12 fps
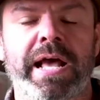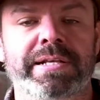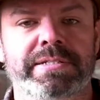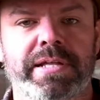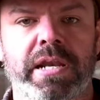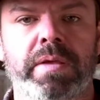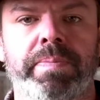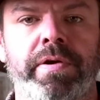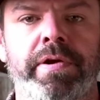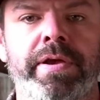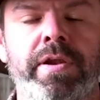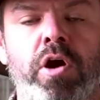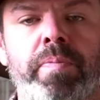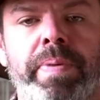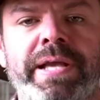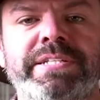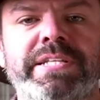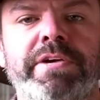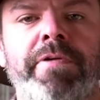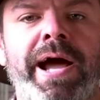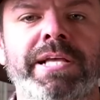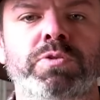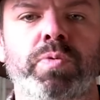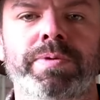that study period, obesity
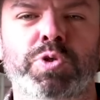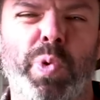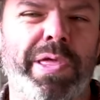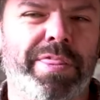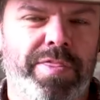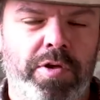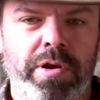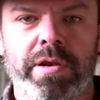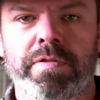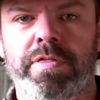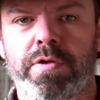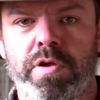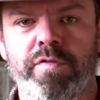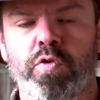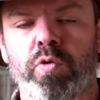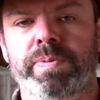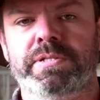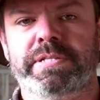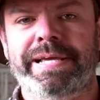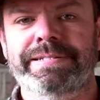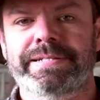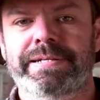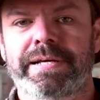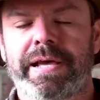rates were between 30 to
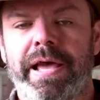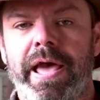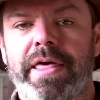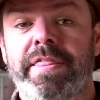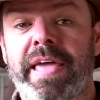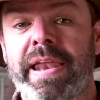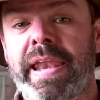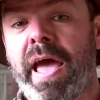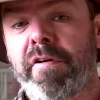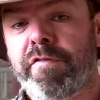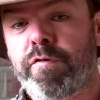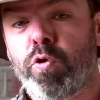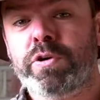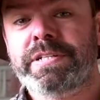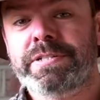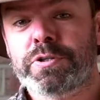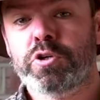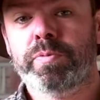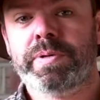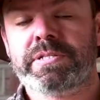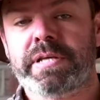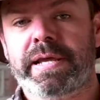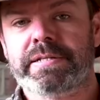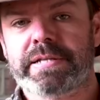34%. They're now
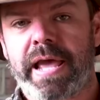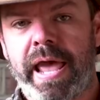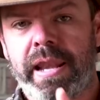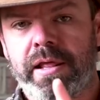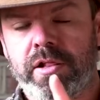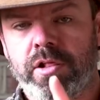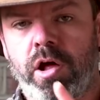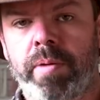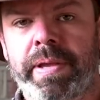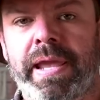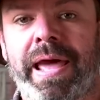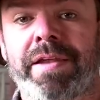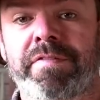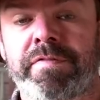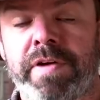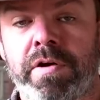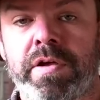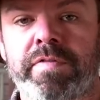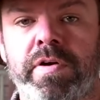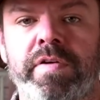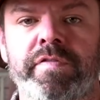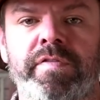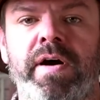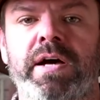42% and climbing at a very,
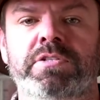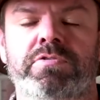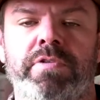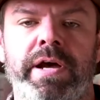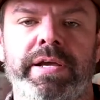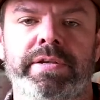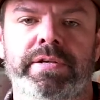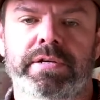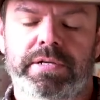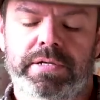very fast rate.